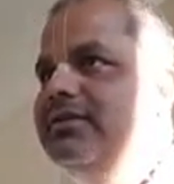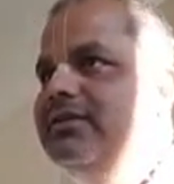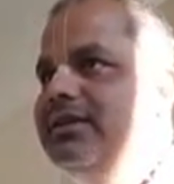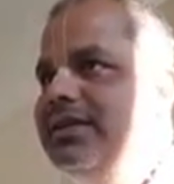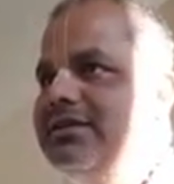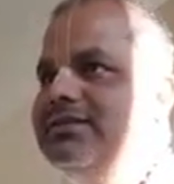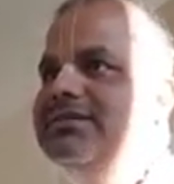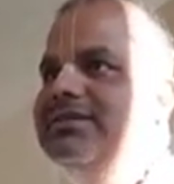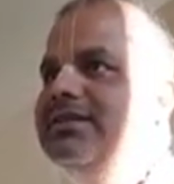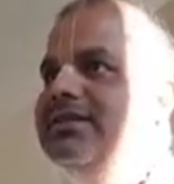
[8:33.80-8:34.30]

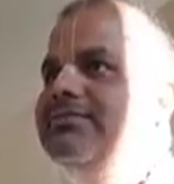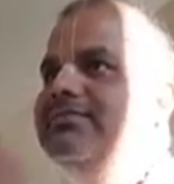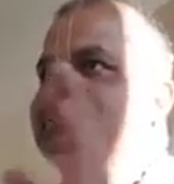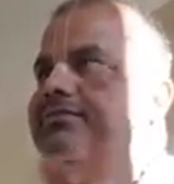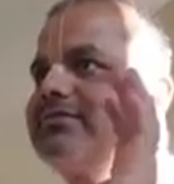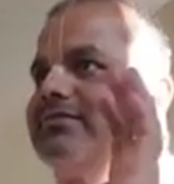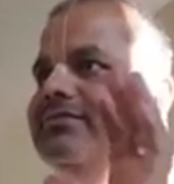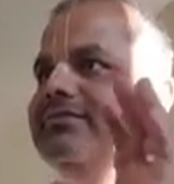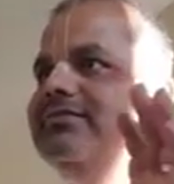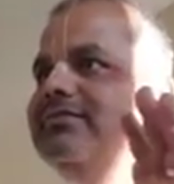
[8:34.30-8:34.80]
That's the
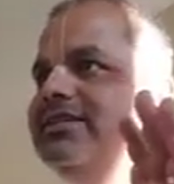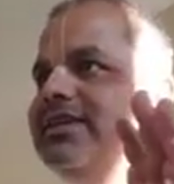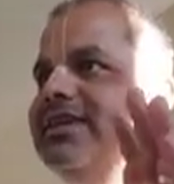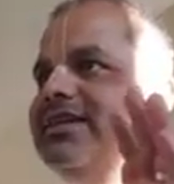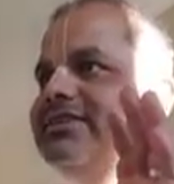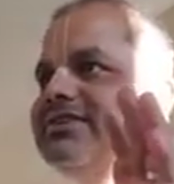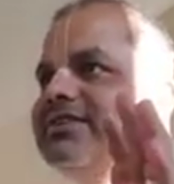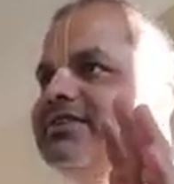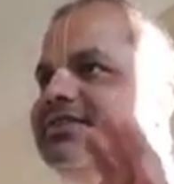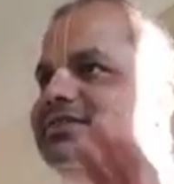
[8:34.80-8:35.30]

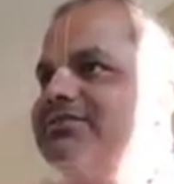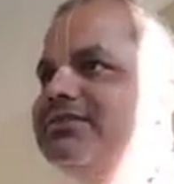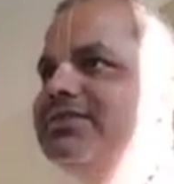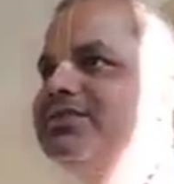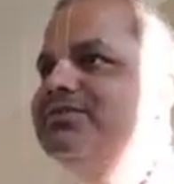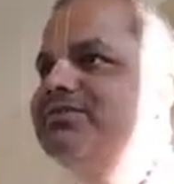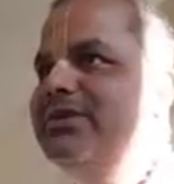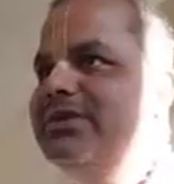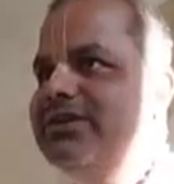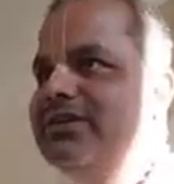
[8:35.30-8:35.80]
nature of
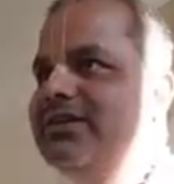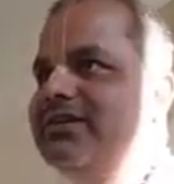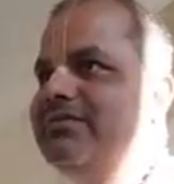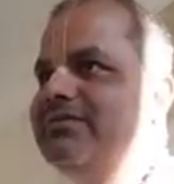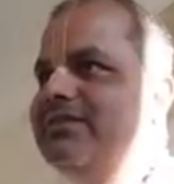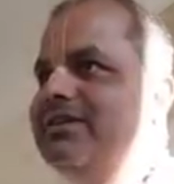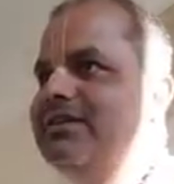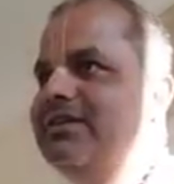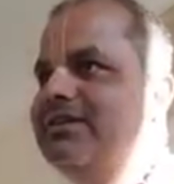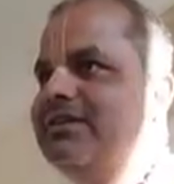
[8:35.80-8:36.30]
this material
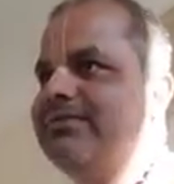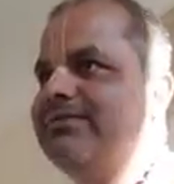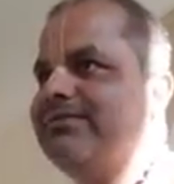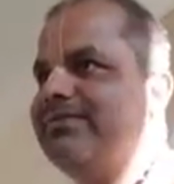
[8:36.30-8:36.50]
world.